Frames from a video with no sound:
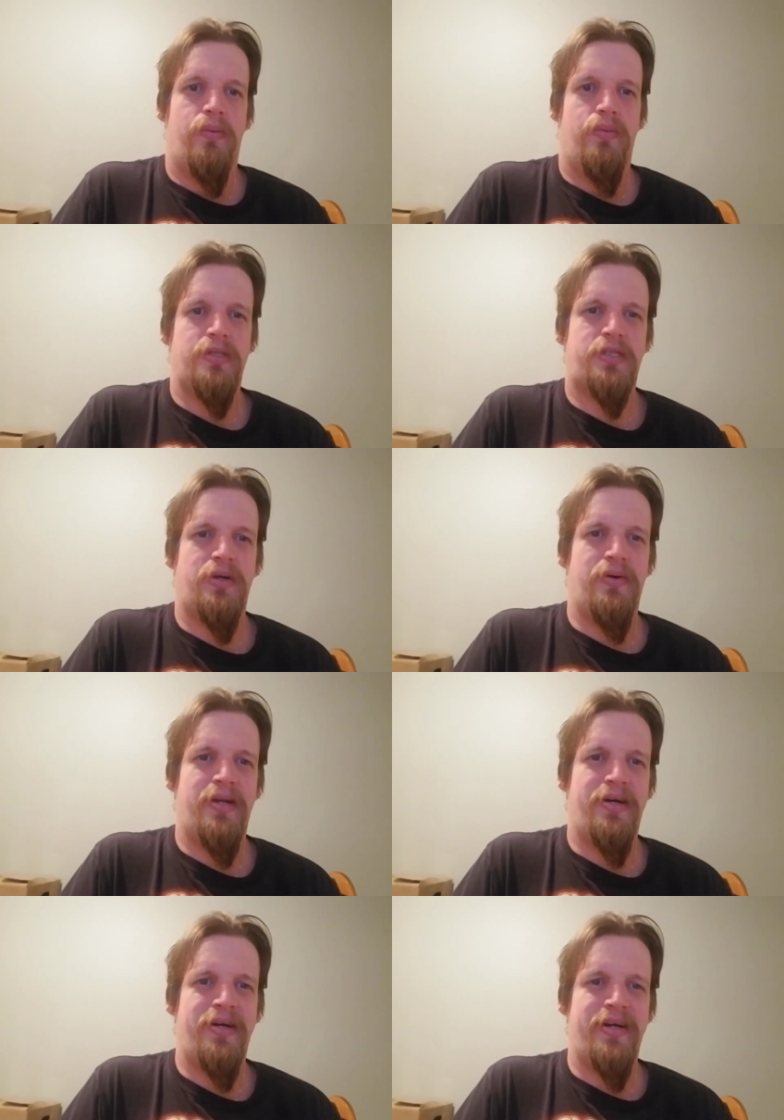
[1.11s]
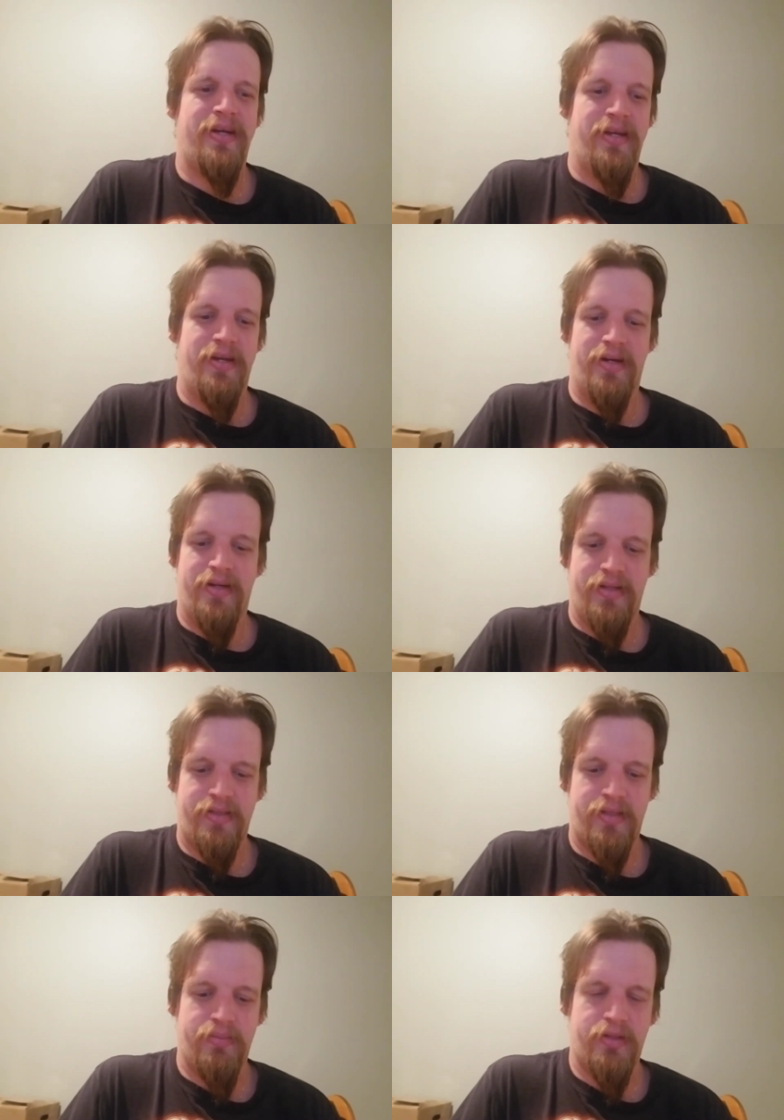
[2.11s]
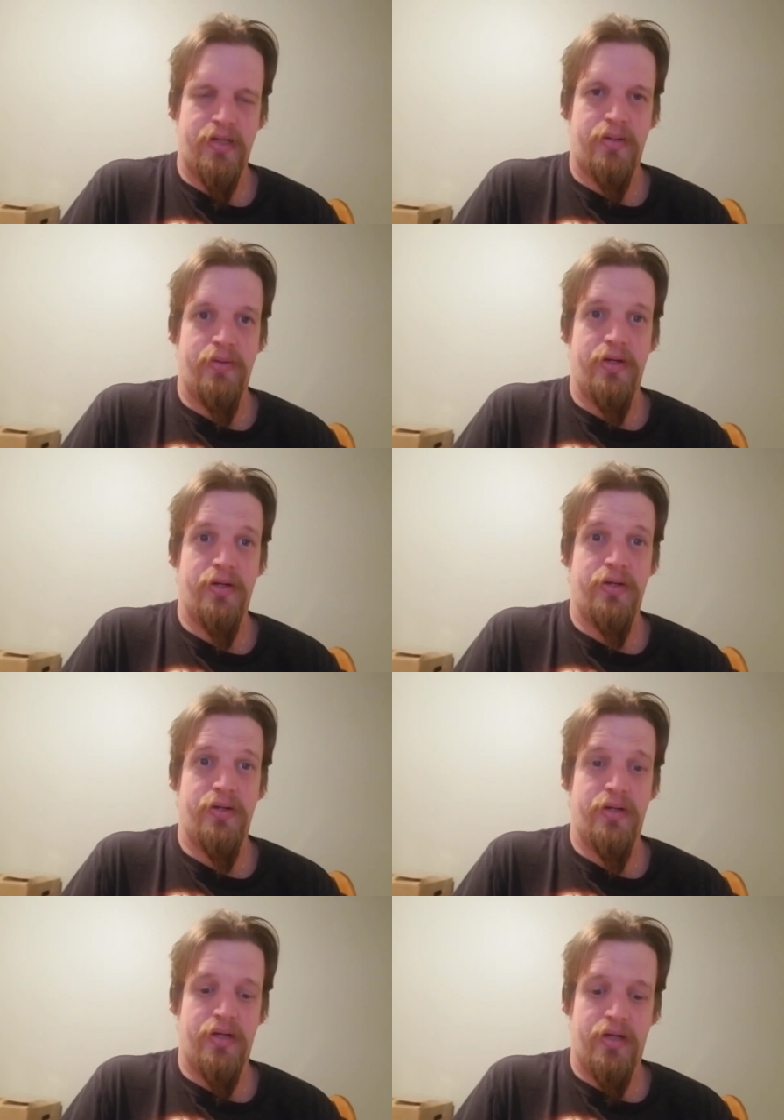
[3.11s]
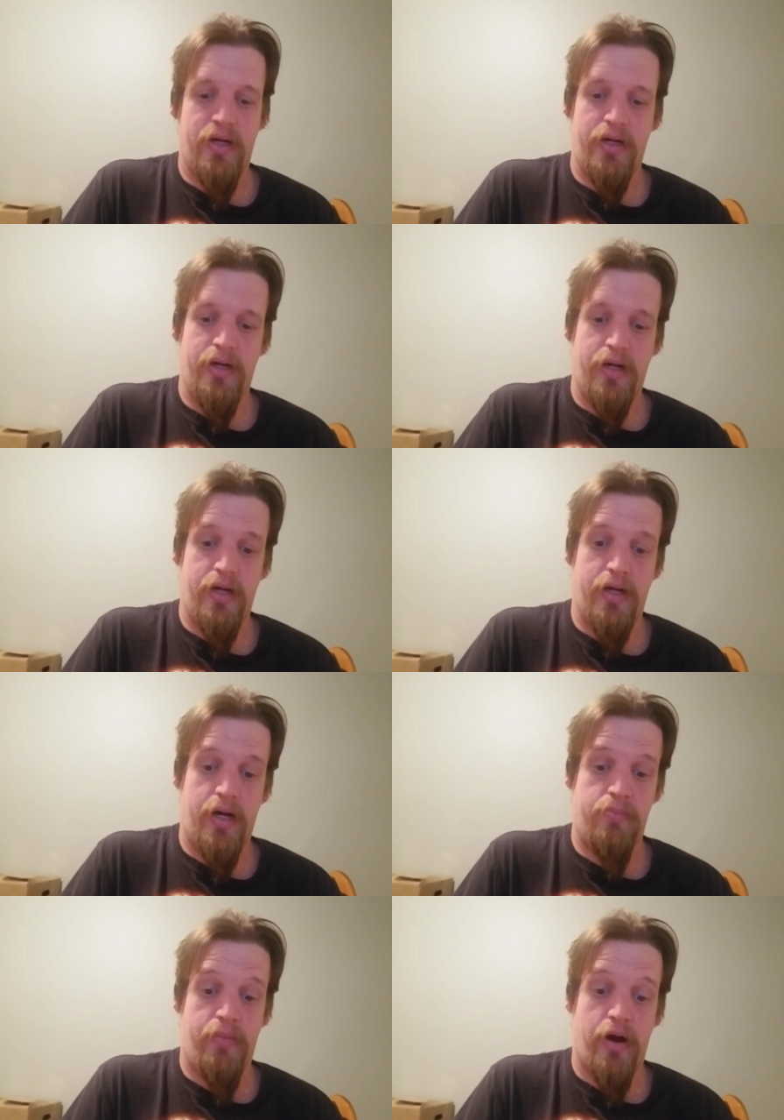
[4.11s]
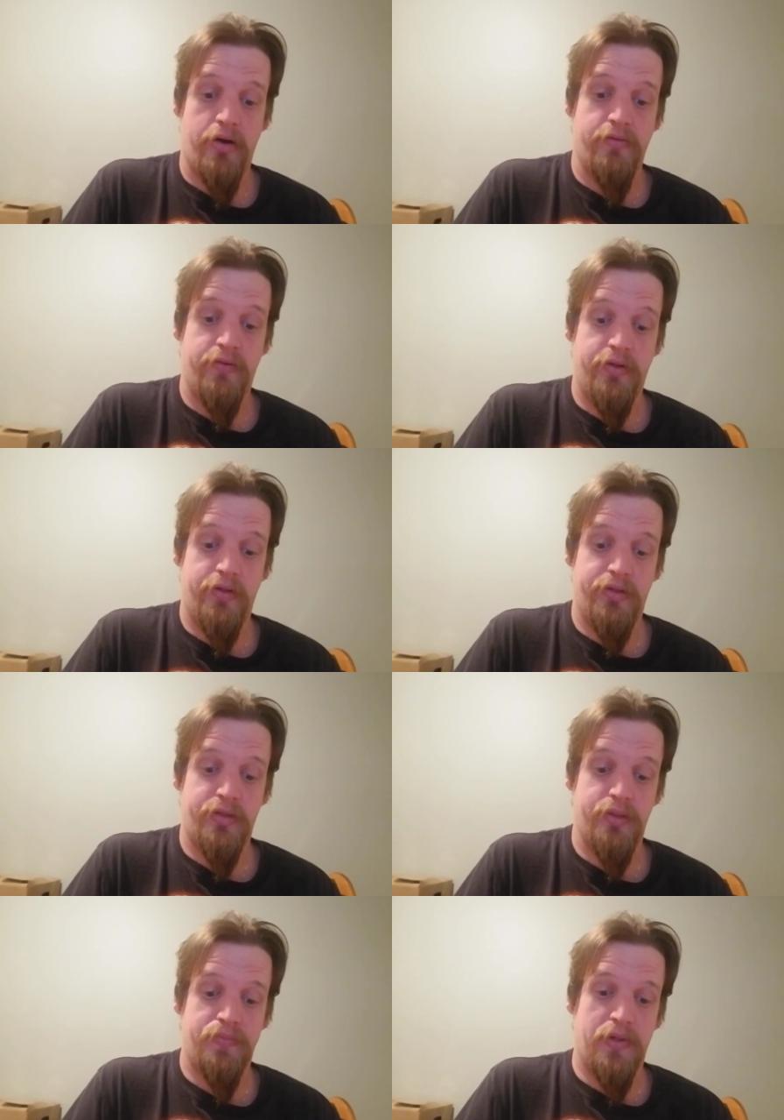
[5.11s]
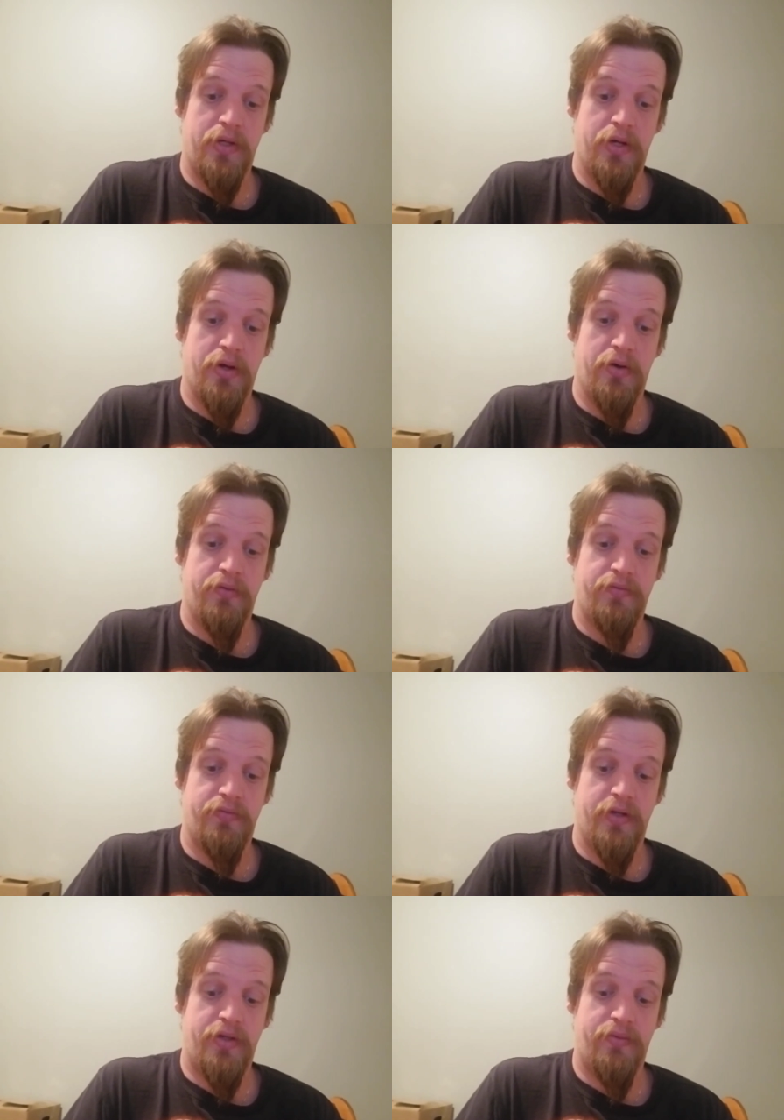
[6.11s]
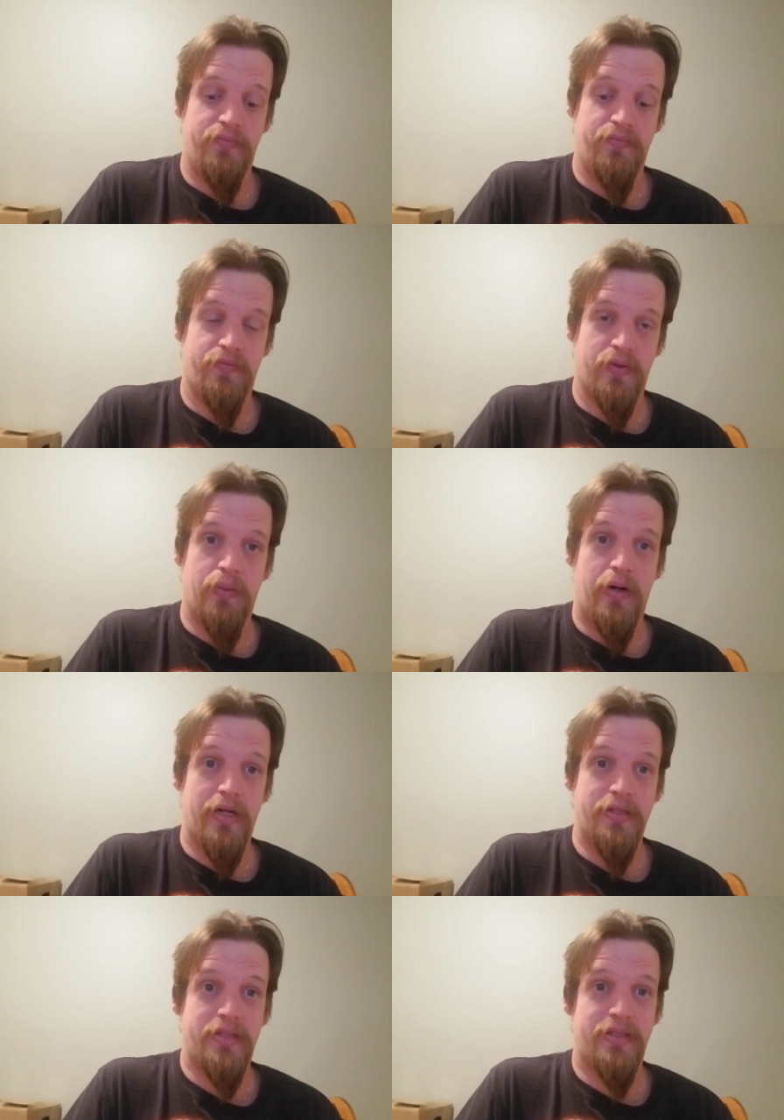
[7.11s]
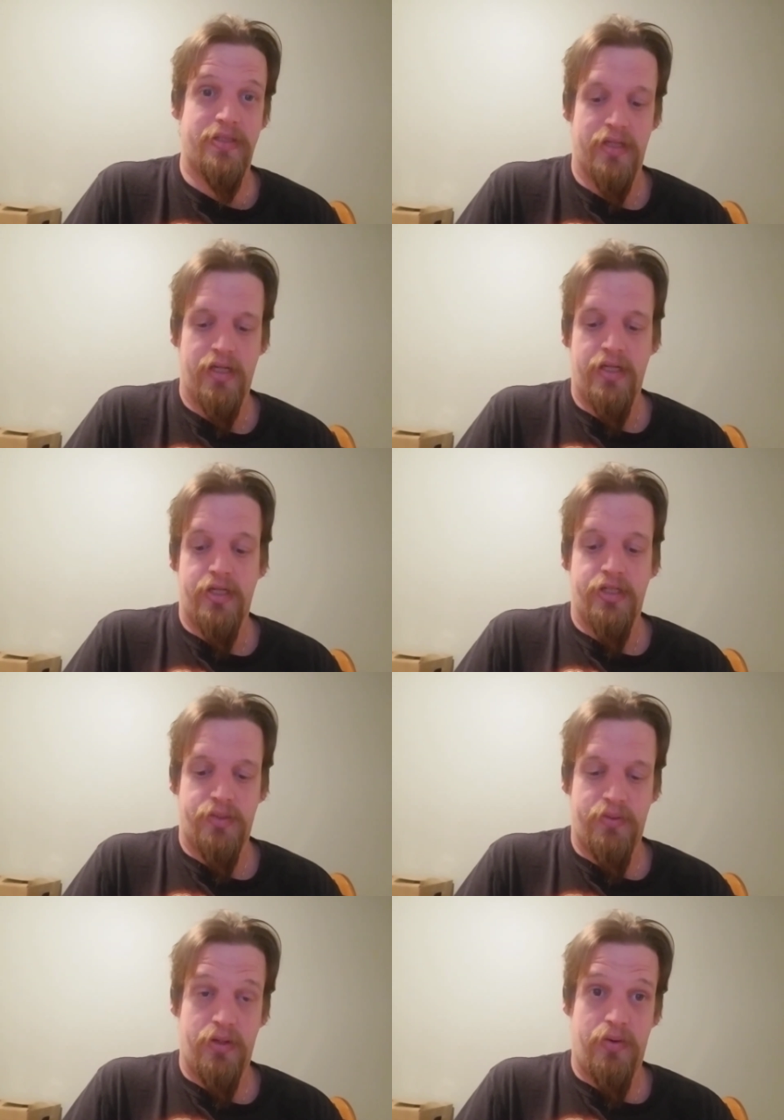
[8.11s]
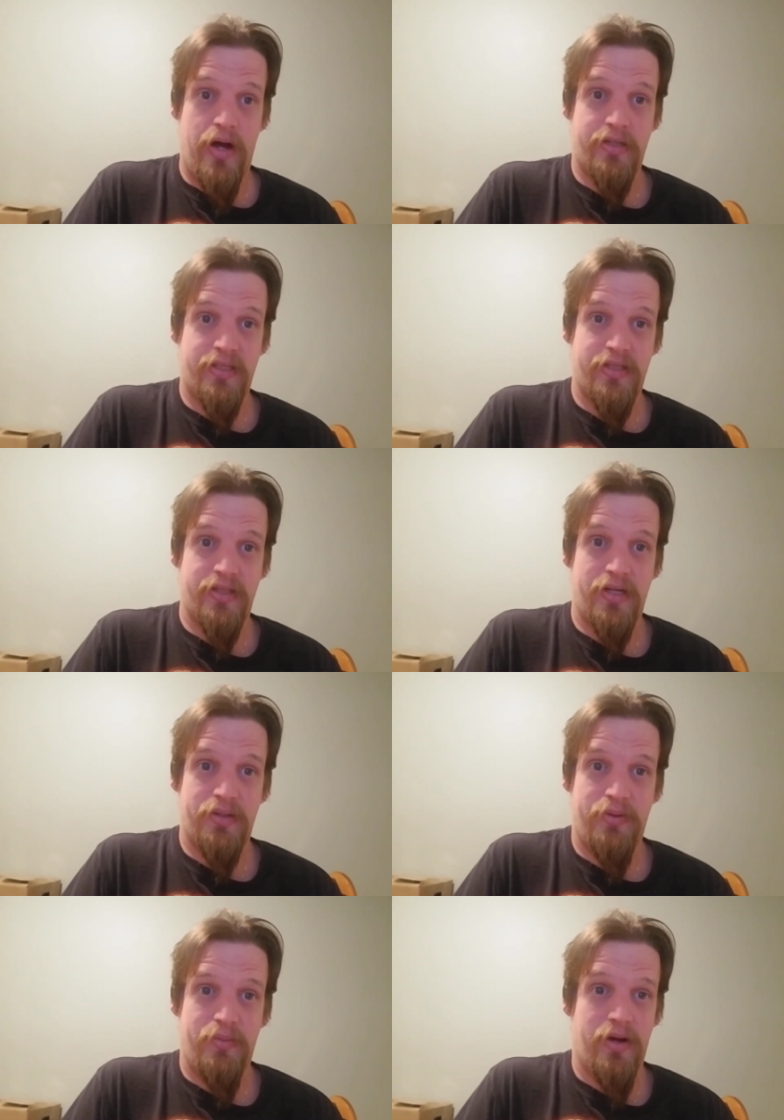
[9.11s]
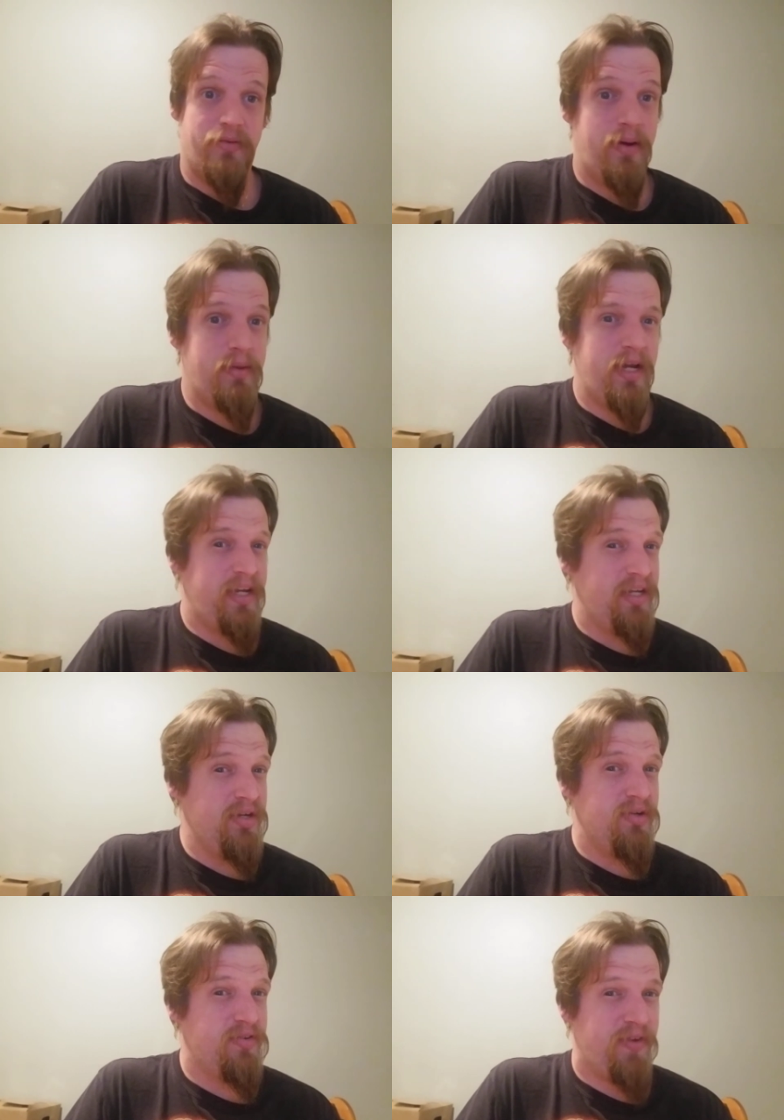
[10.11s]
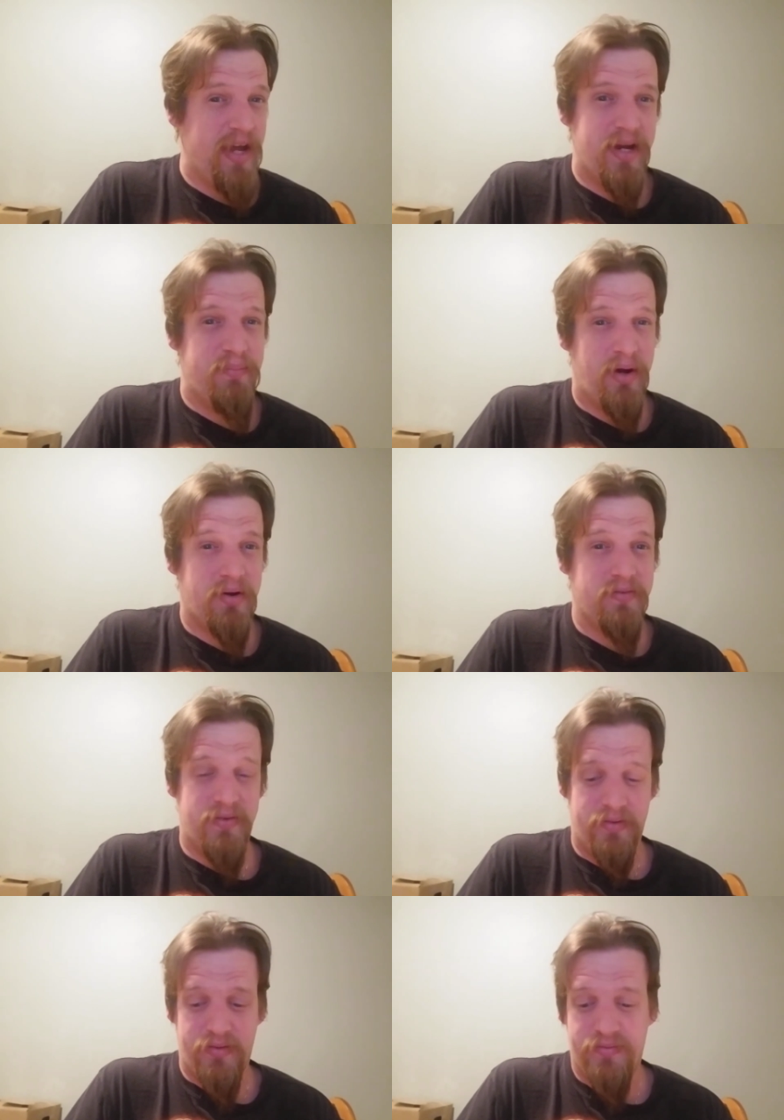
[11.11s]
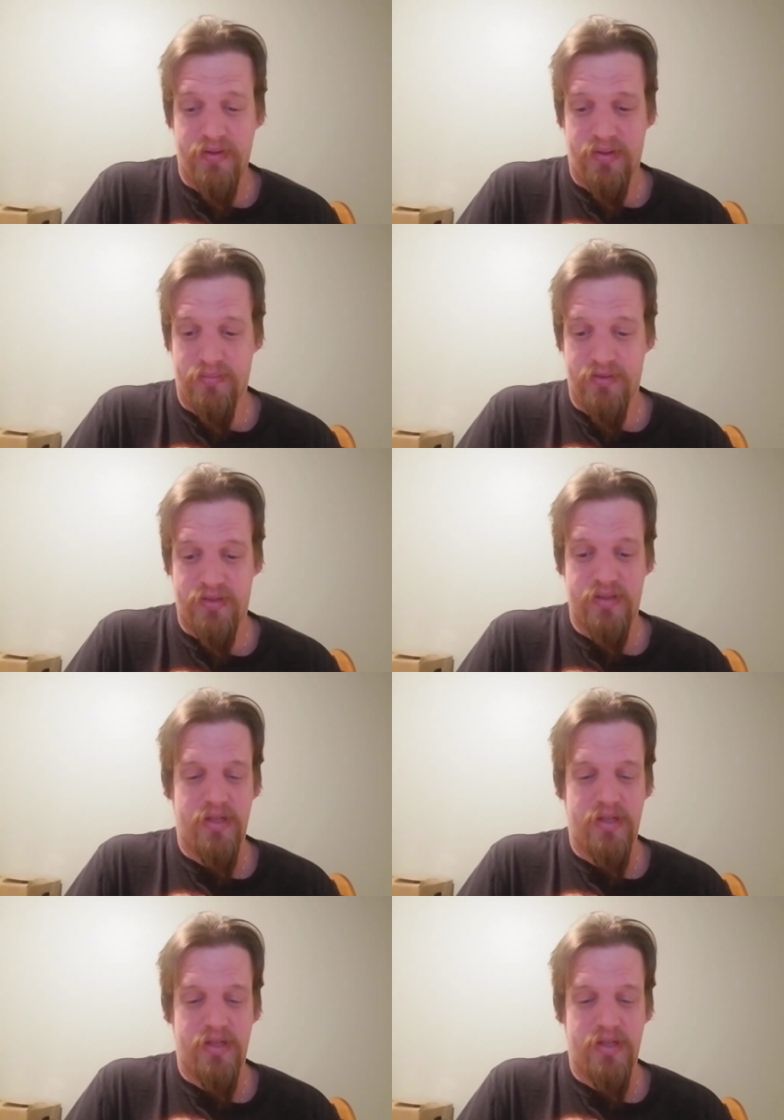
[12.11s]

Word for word: What's going on? Let's time talk about uh, a Marvel superhero film for once. It's been a while since I talked about Marvel. I'm not a huge fan of Marvel films.